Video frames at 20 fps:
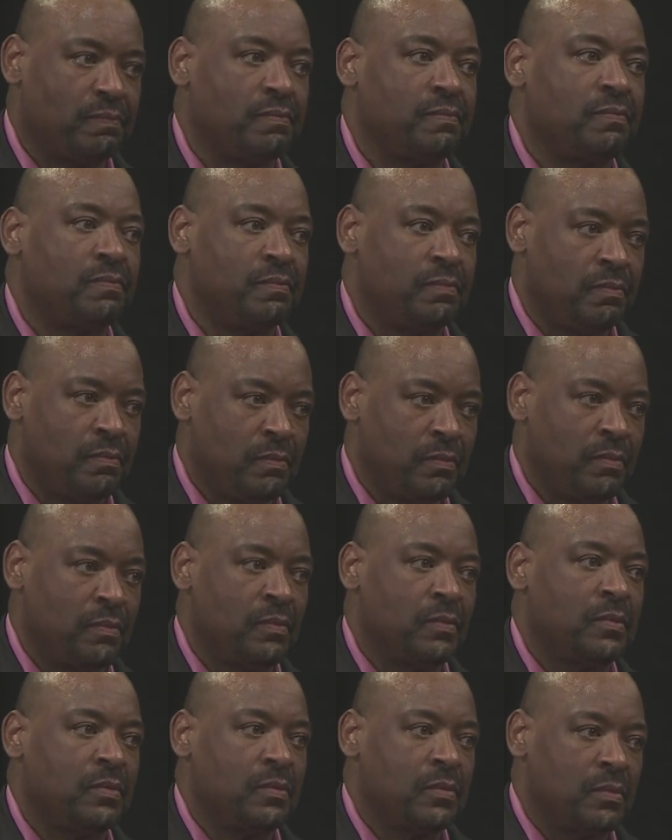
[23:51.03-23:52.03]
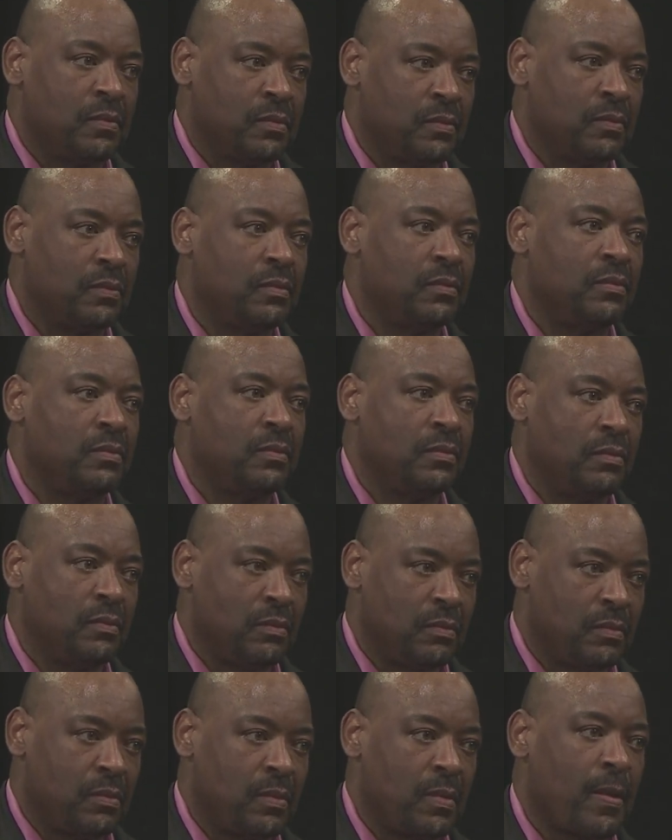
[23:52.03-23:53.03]
What you say to
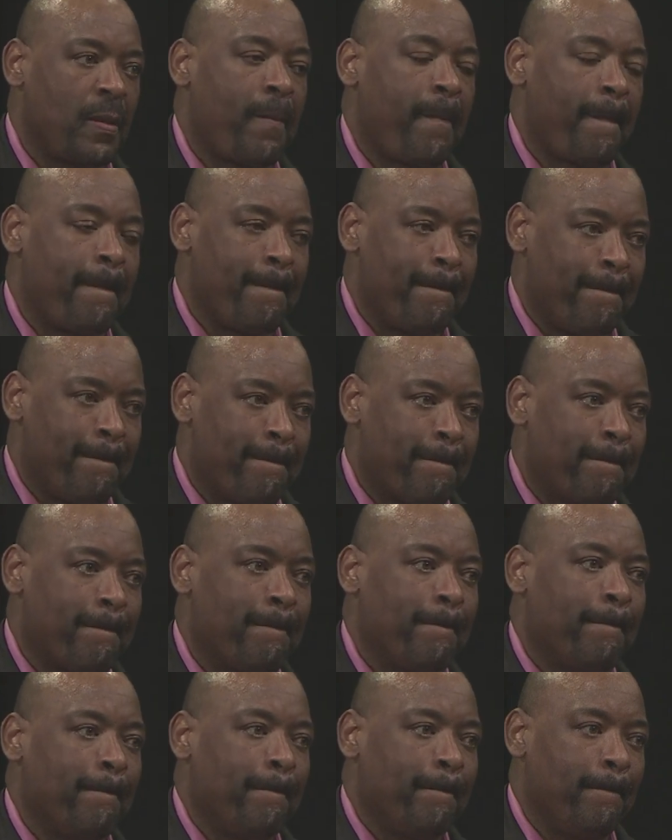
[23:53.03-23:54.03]
yourself, okay?